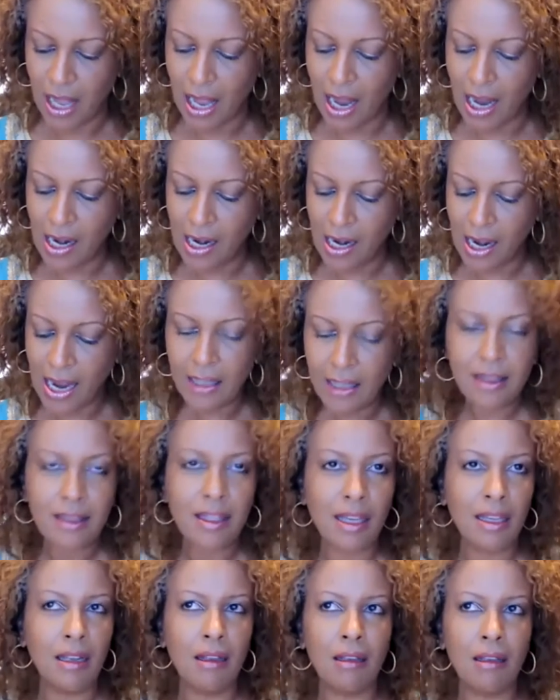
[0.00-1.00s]
I like
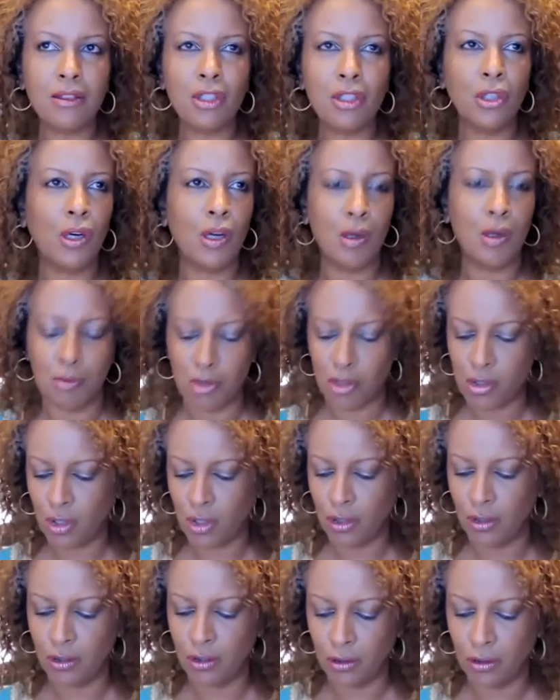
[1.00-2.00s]
the term
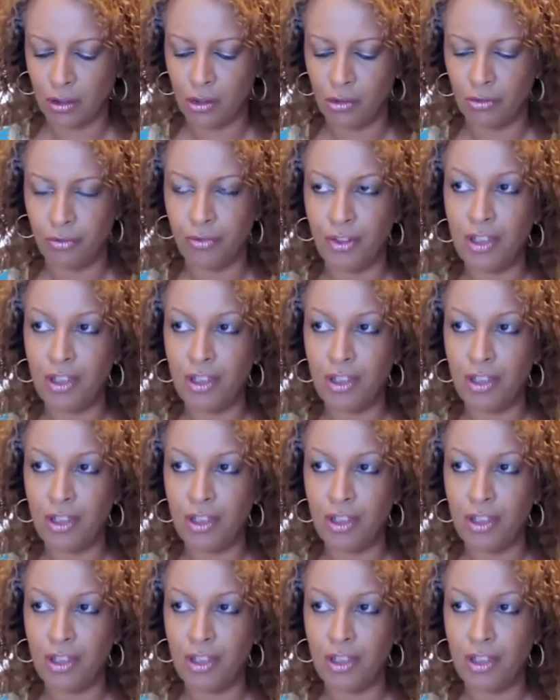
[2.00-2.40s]
circle of